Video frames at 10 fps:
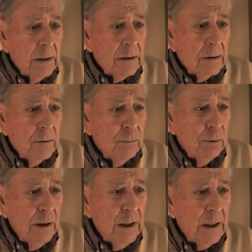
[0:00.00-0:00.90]
so
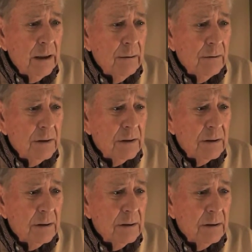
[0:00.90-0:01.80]
bleak, it was
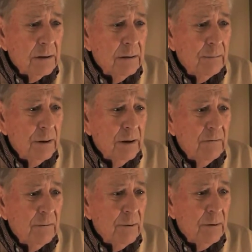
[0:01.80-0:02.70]

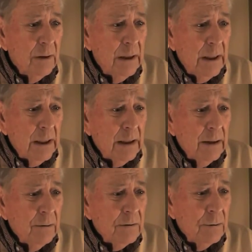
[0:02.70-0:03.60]
unbelievable. And
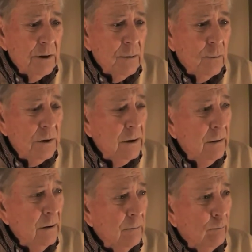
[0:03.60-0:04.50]
there was only one
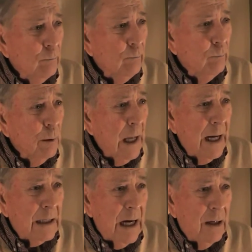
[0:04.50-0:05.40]

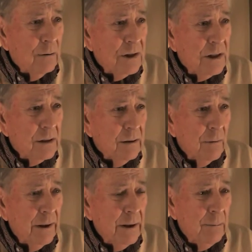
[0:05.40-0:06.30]
blockhouse
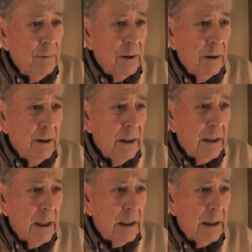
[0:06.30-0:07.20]
right in the middle of the
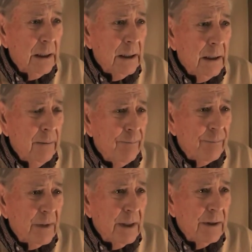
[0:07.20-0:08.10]
island
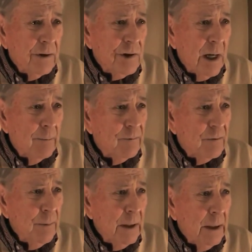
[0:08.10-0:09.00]
that the
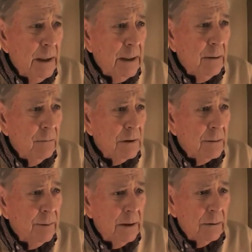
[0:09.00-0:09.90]
Japs made, and it was
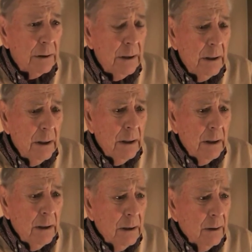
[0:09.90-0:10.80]
about
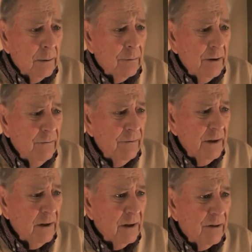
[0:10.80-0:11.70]
3
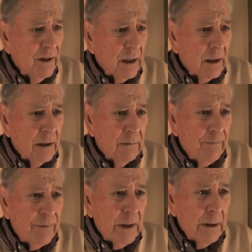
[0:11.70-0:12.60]
feet thick.
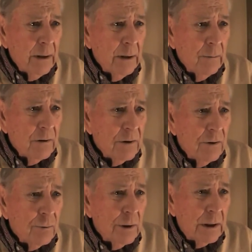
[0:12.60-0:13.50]
And there was a
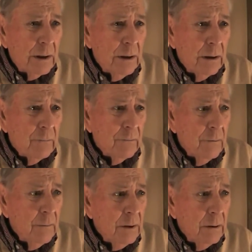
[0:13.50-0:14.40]
direct hit
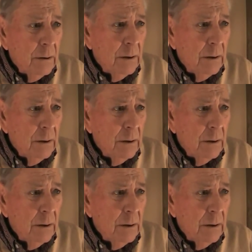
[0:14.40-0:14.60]
from a